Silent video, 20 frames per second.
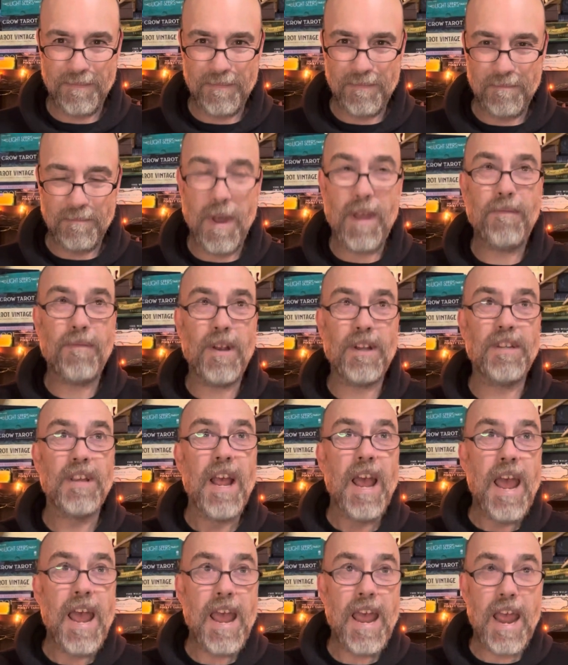my friends.
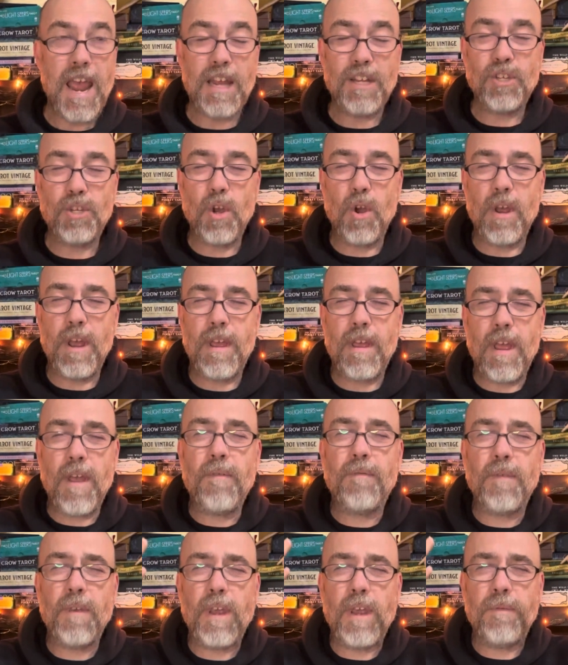And so
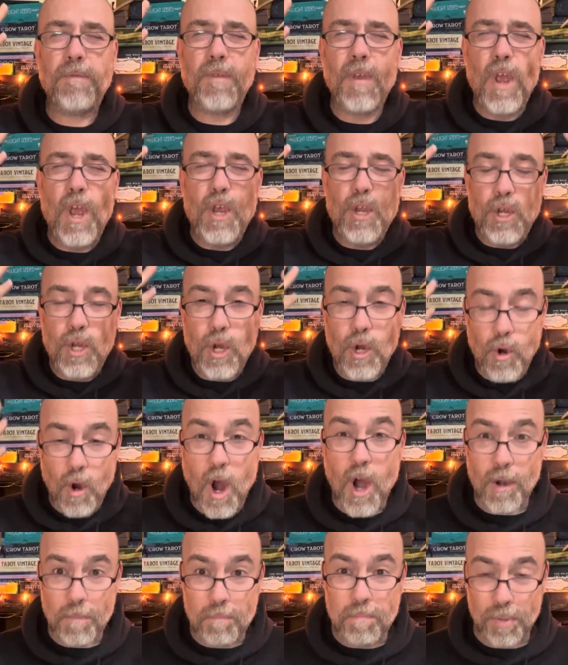if you
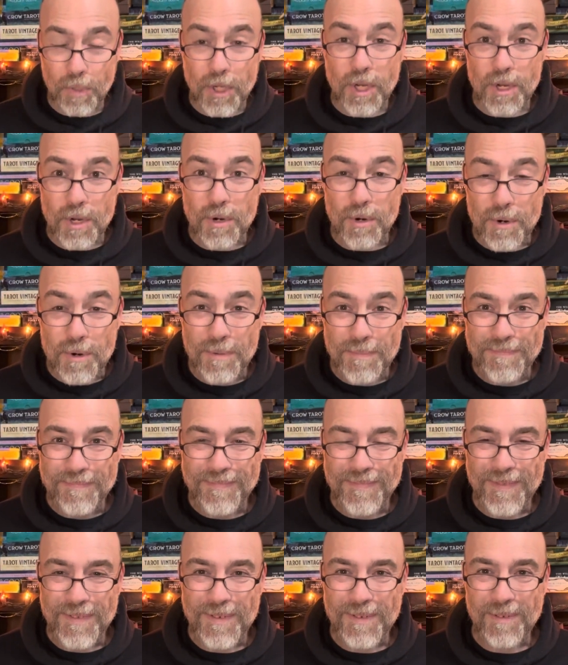are blue,
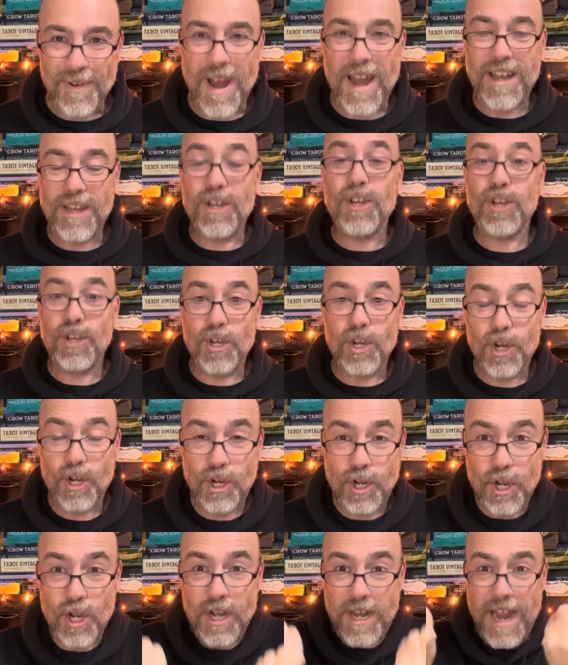right, you're
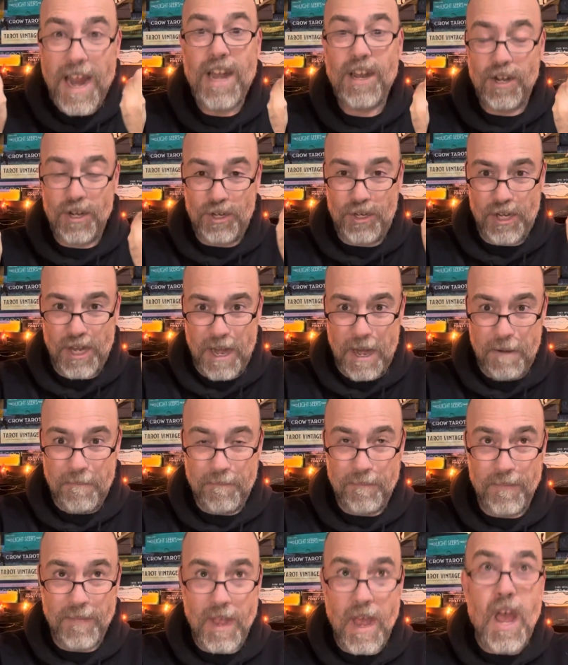good energy.
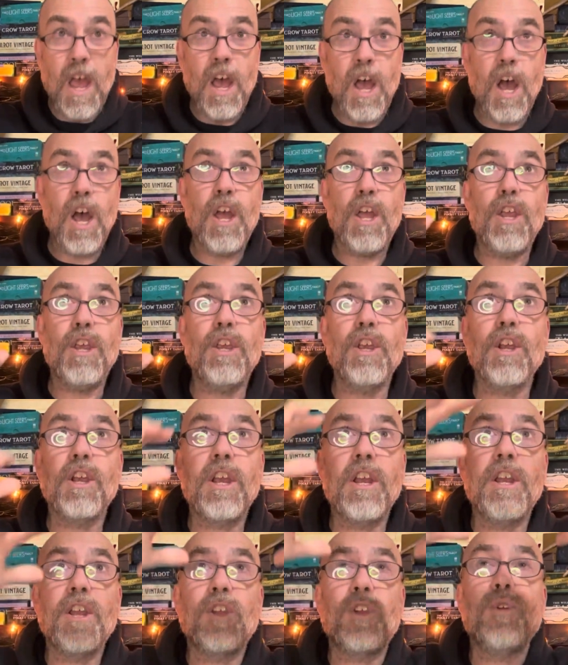You're
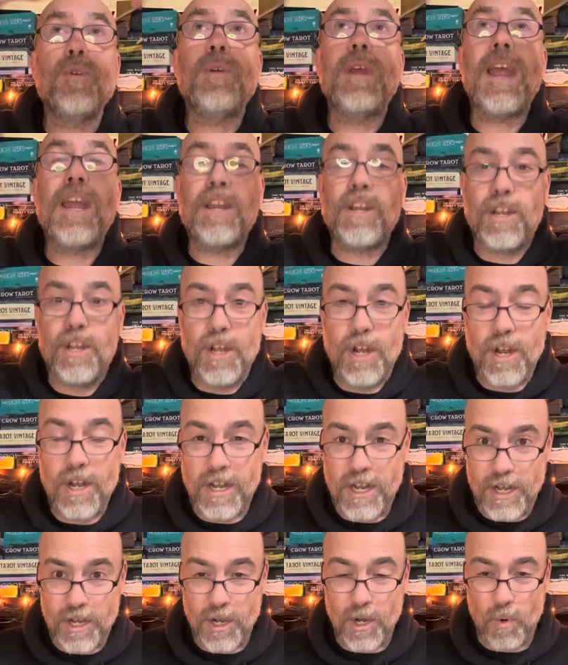going to create good
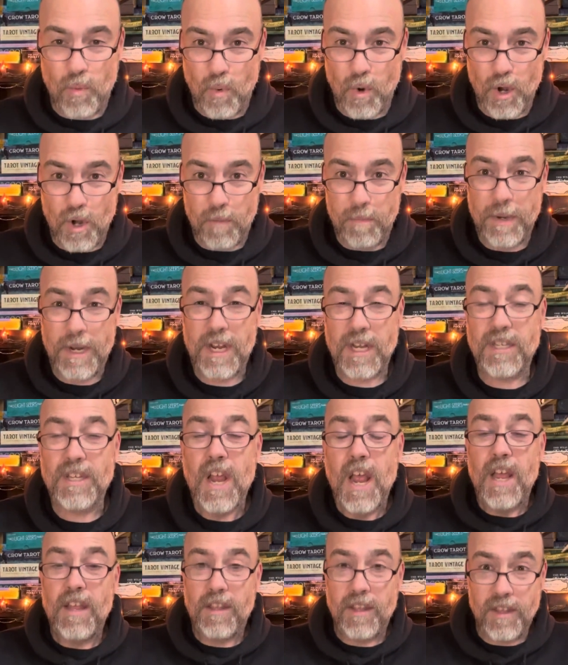in your world, because
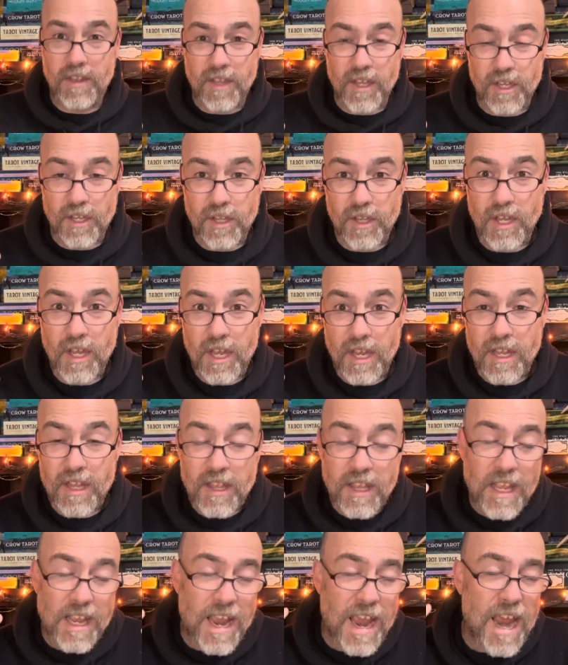
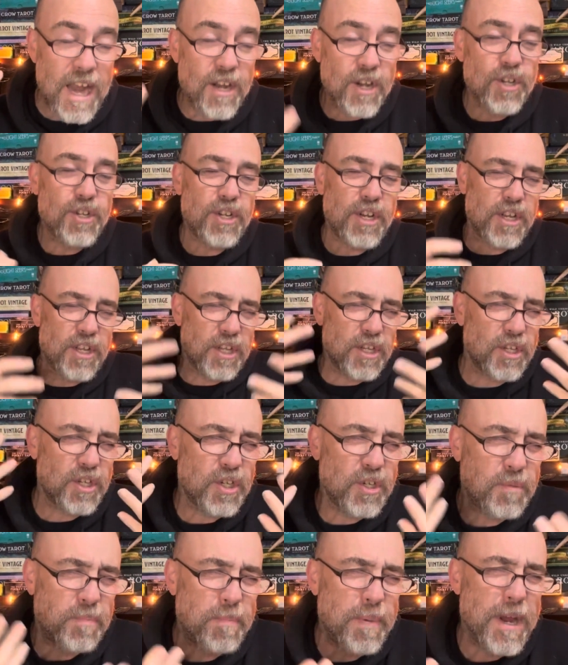the energy, the
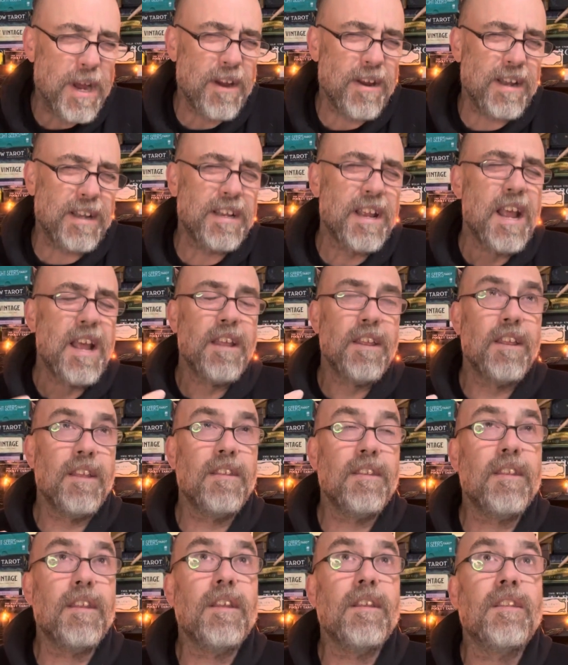spirit,
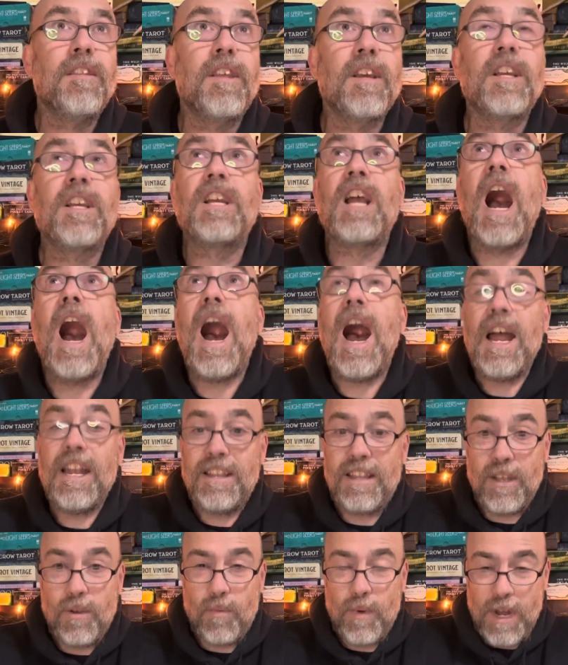the God
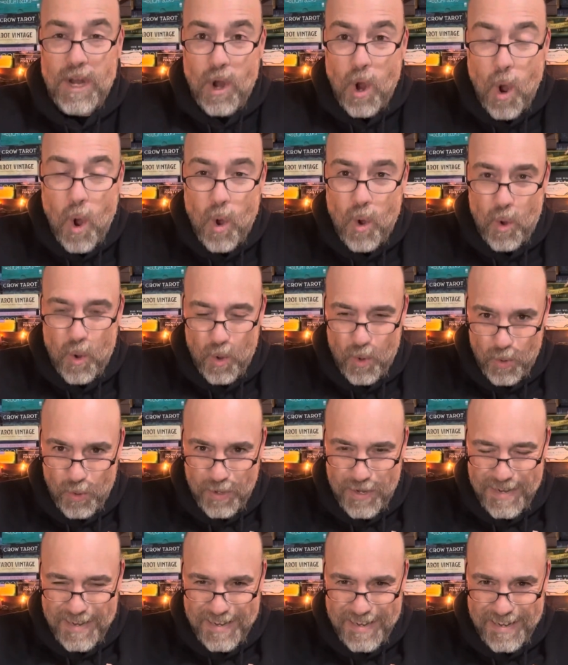that we
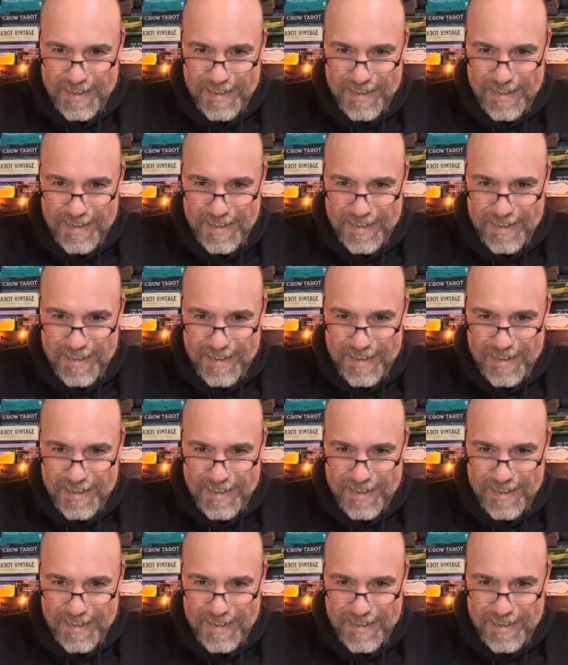hold